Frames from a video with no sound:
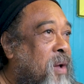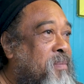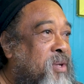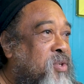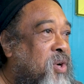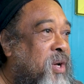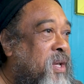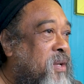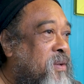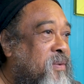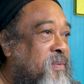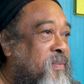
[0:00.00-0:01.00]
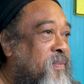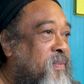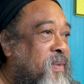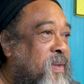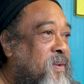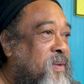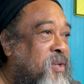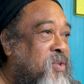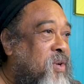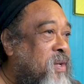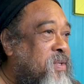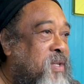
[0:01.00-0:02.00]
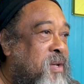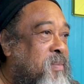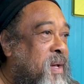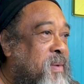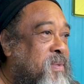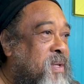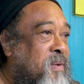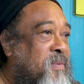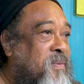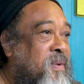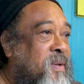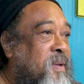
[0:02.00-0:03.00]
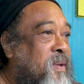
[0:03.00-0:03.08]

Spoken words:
grab the joy. The joy is there by himself.